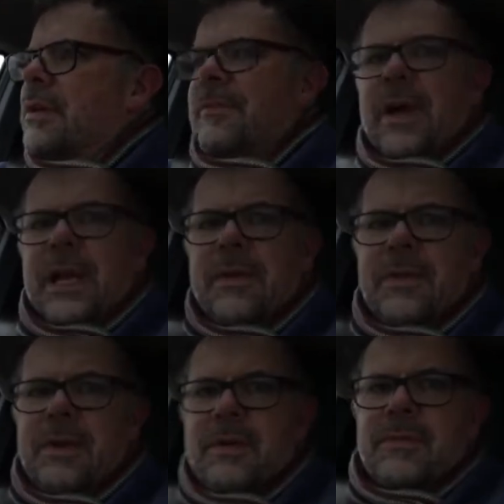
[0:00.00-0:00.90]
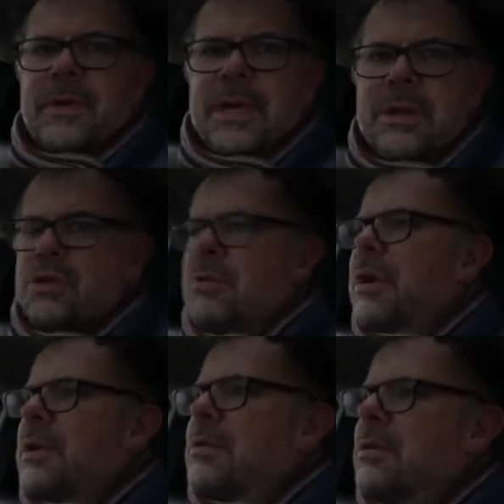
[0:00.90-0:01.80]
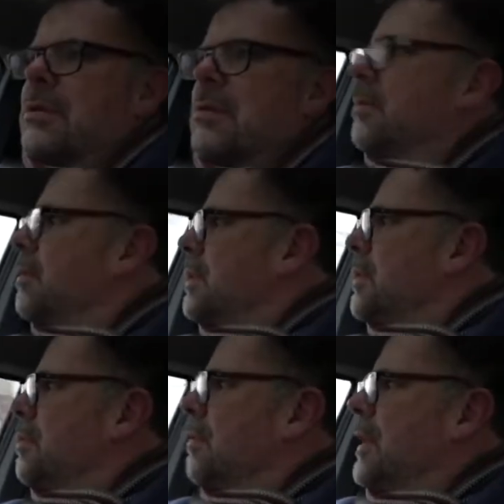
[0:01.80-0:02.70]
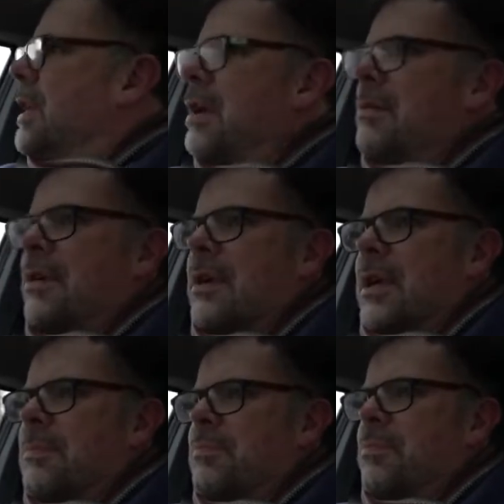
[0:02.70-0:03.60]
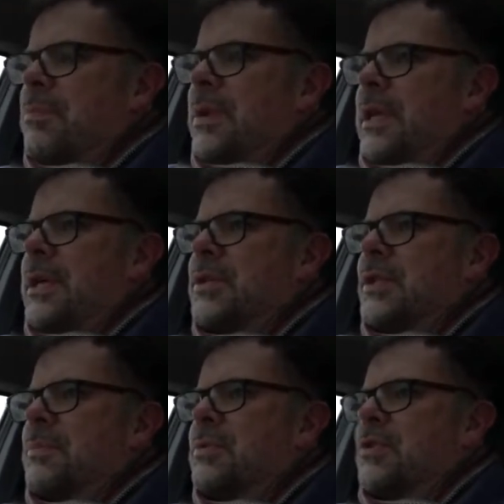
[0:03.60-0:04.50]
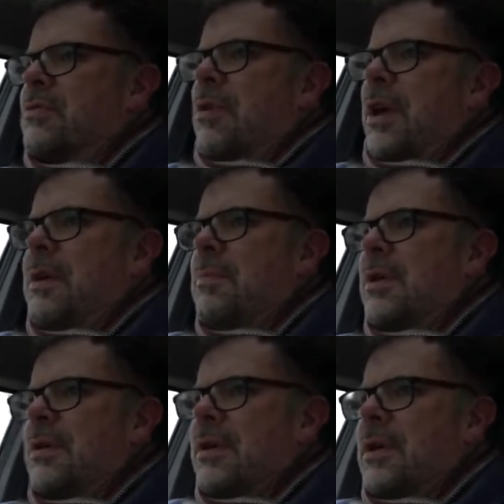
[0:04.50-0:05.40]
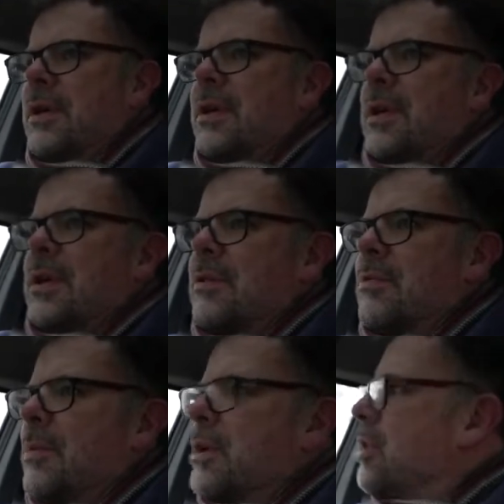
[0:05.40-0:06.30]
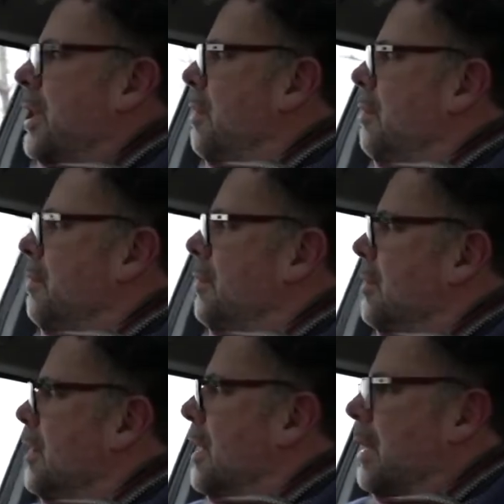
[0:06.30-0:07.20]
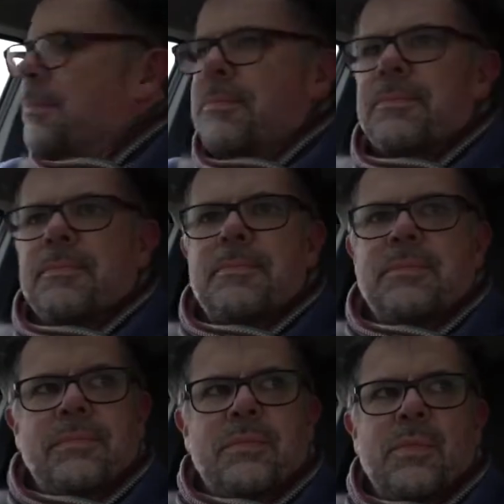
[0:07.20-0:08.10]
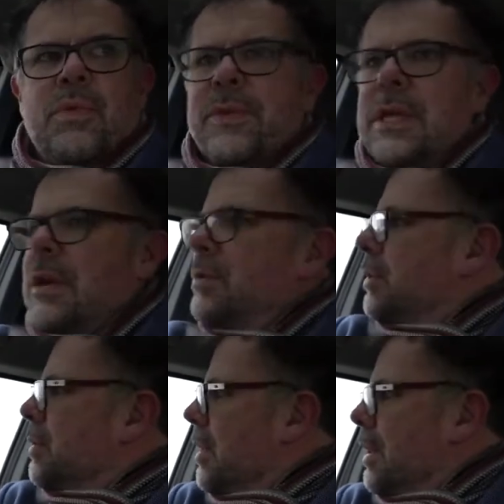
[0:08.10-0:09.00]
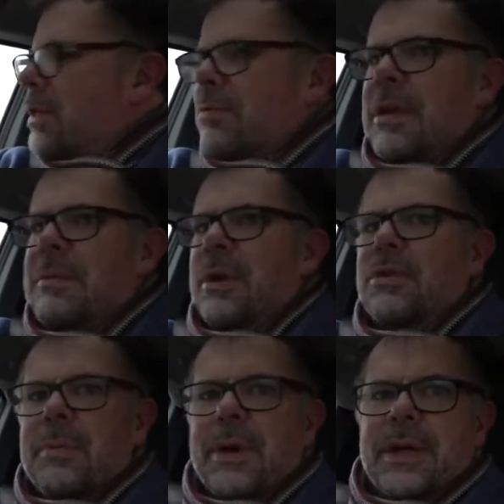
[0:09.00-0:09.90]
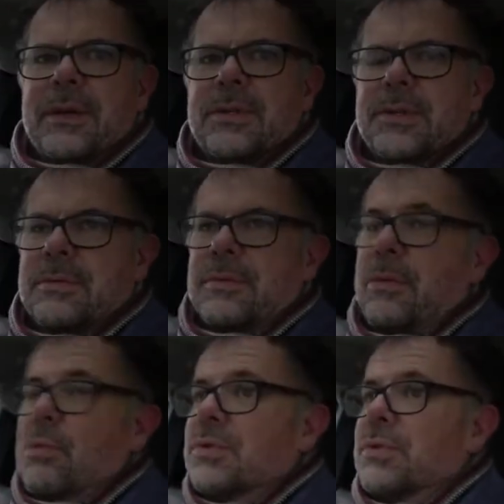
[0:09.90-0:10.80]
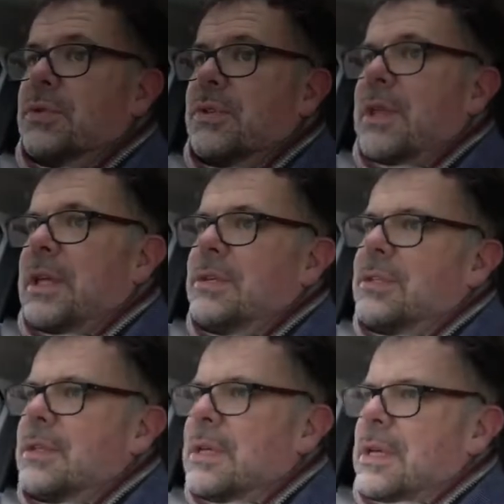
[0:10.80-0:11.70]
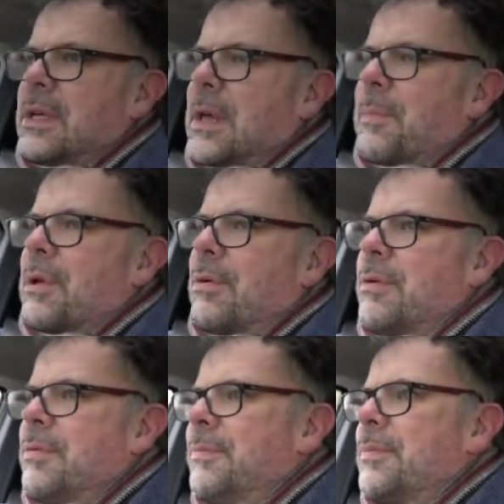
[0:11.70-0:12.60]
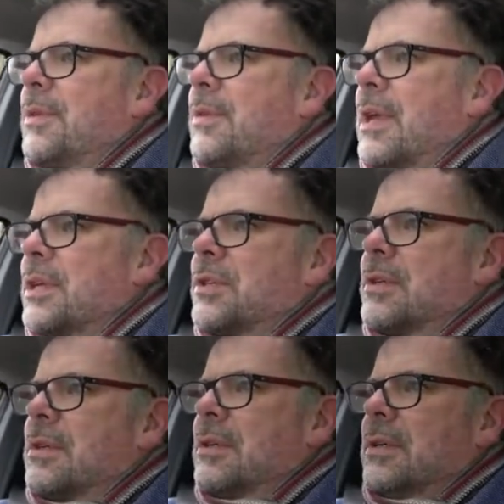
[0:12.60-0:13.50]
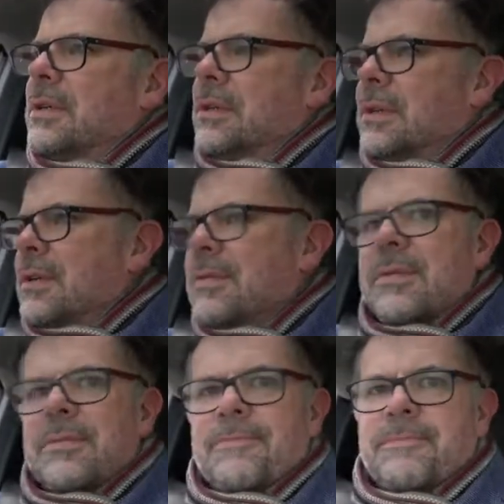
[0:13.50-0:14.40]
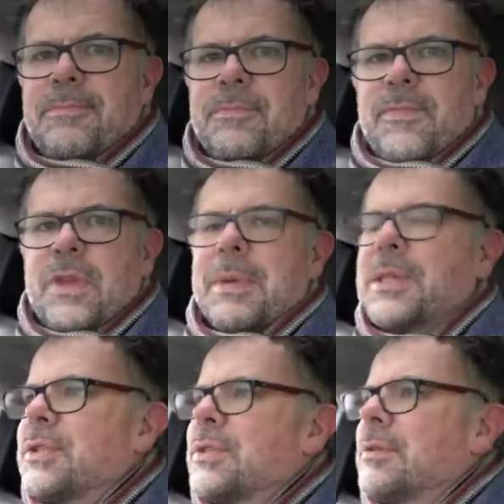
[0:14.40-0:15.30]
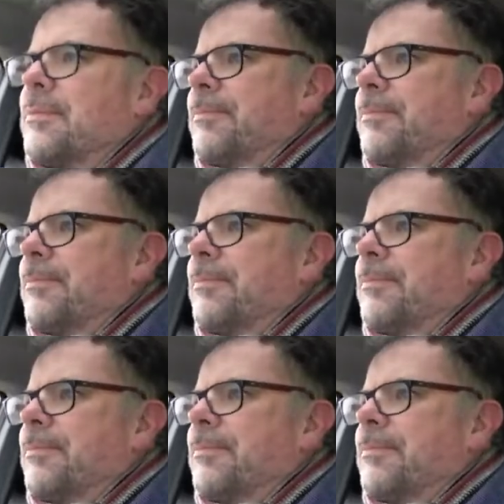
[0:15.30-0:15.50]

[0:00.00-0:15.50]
Finally, if you've enjoyed this little video, please subscribe to my channel. More videos on i3 motorbikes, all sorts of things coming along in the next few months.